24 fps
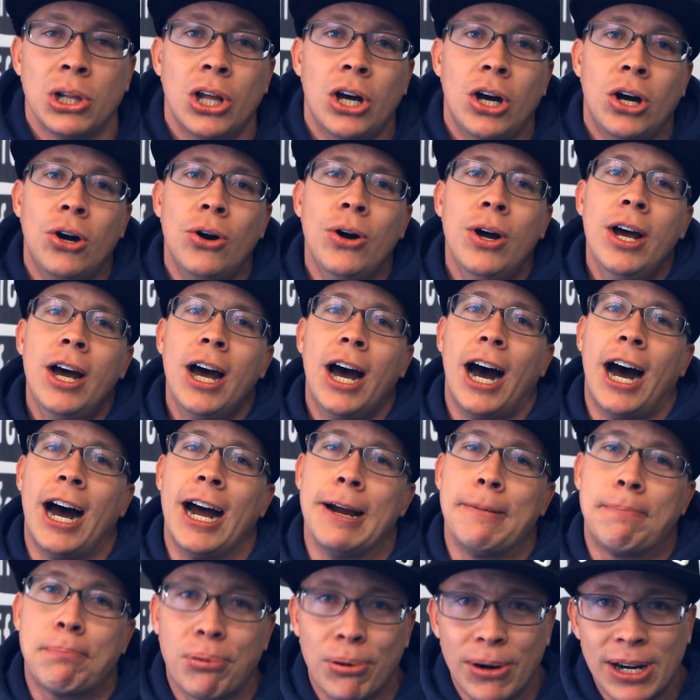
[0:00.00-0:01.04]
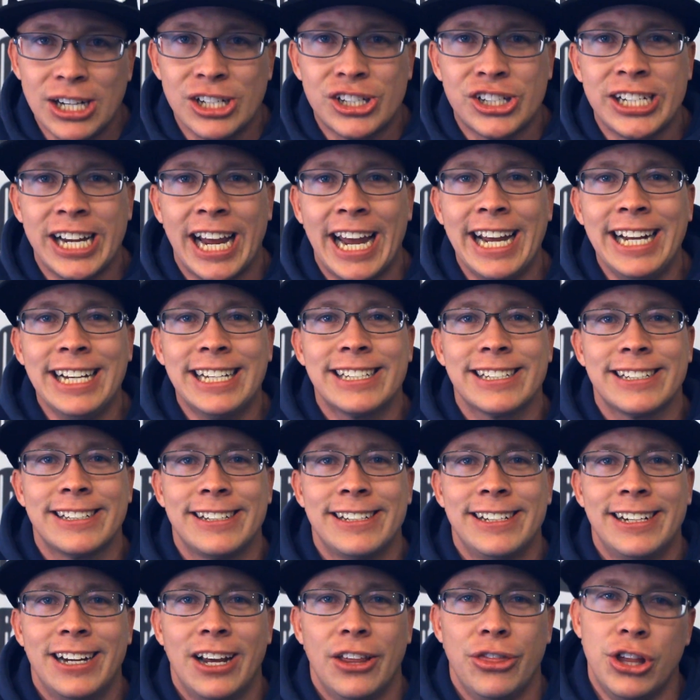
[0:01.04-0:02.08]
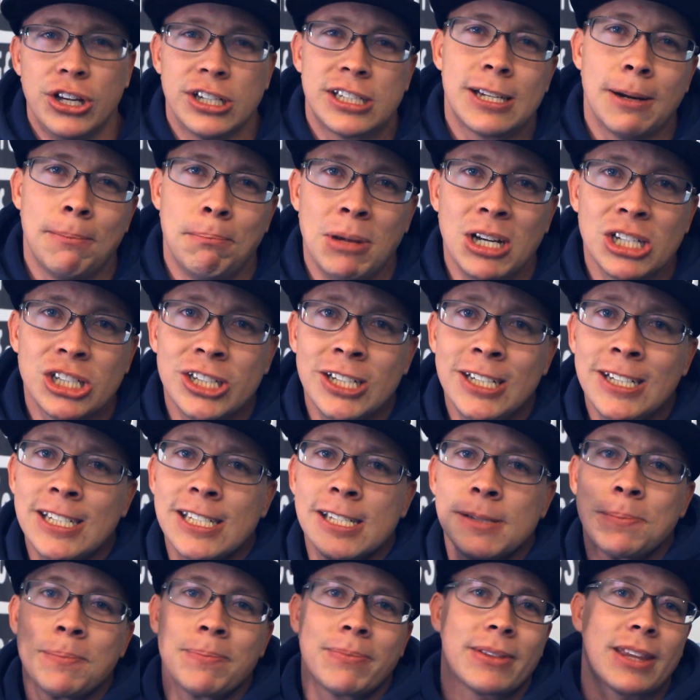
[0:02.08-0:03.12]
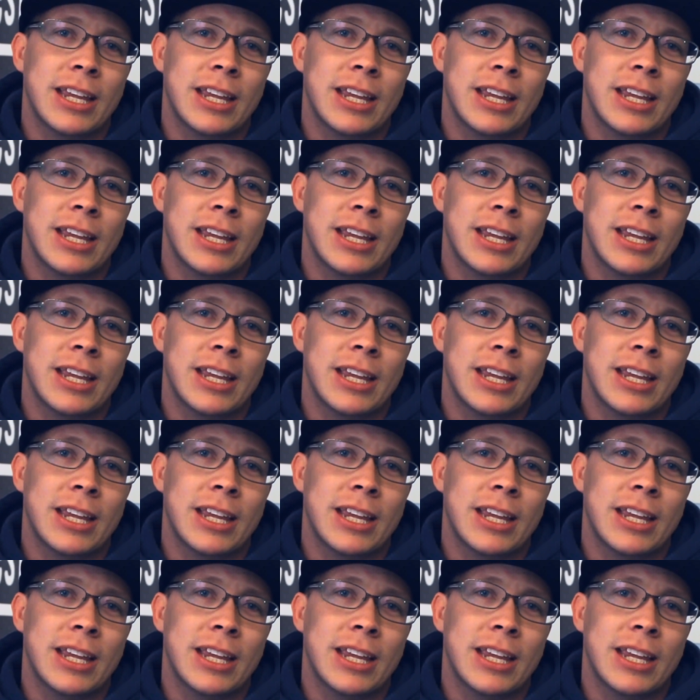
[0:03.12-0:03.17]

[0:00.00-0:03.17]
below. I appreciate the submissions.